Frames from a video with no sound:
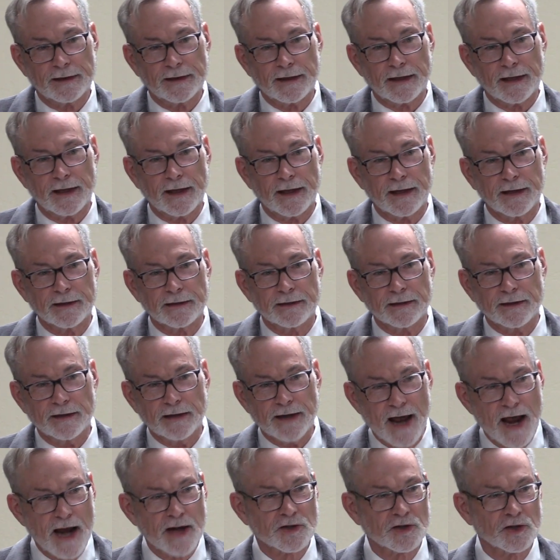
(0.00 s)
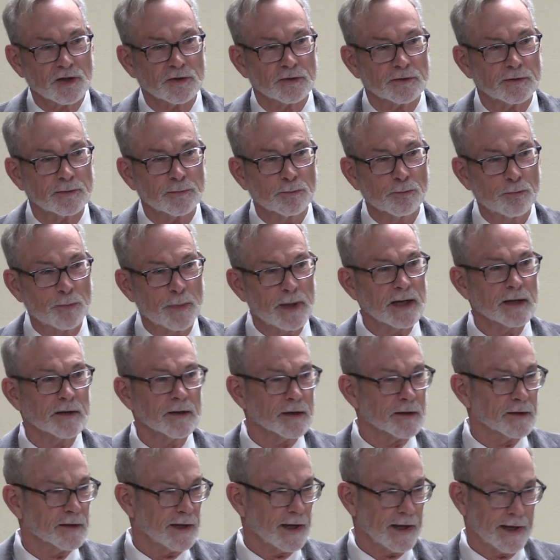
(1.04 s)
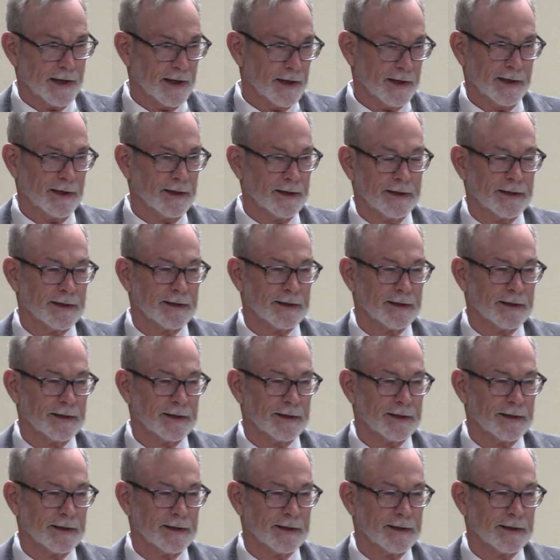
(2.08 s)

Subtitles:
and National Beer Day.